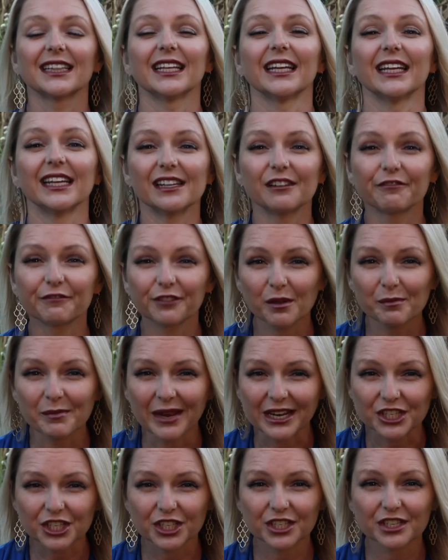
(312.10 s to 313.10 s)
the
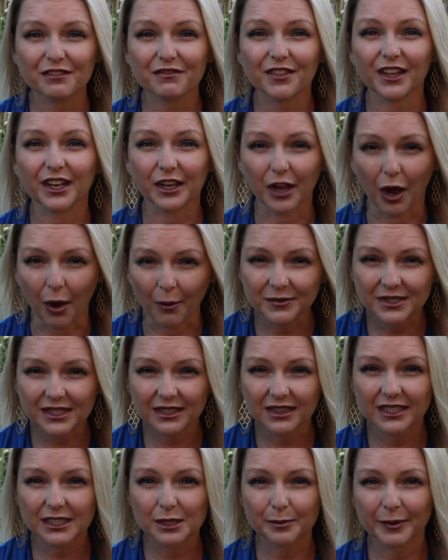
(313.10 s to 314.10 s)
inflammation of the gums
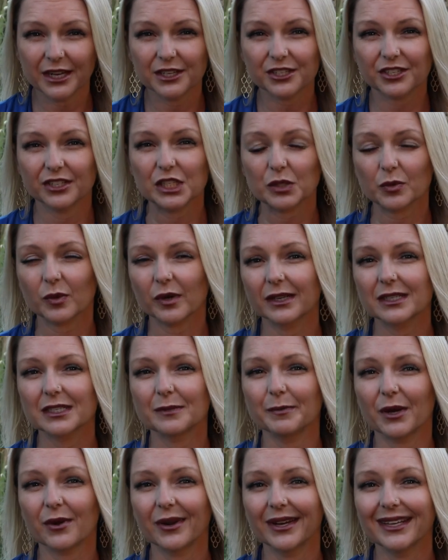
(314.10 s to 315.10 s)
that these patients were
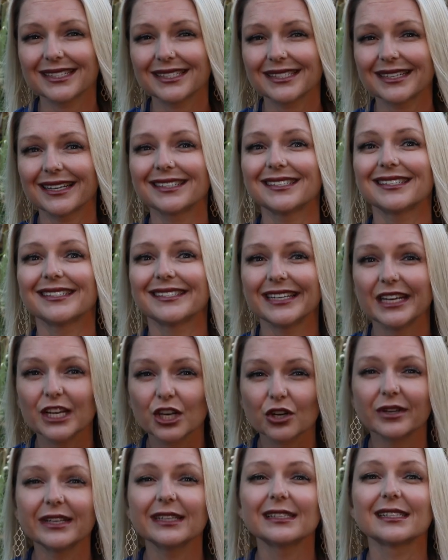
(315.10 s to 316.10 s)
experiencing
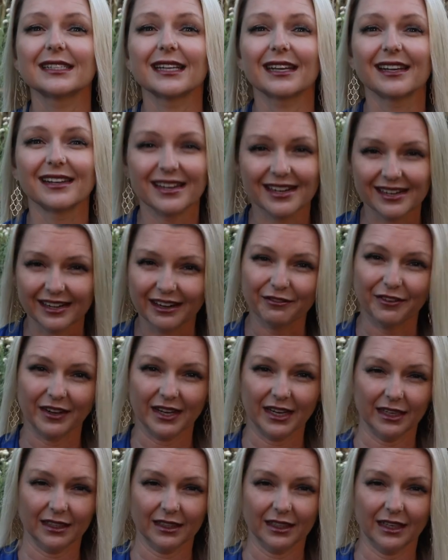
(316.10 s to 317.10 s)
decreased
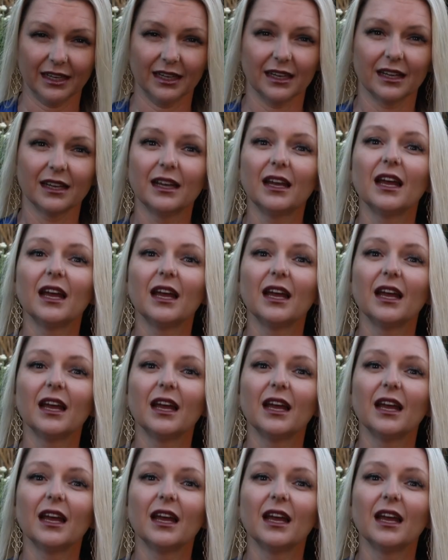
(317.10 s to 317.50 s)
significantly.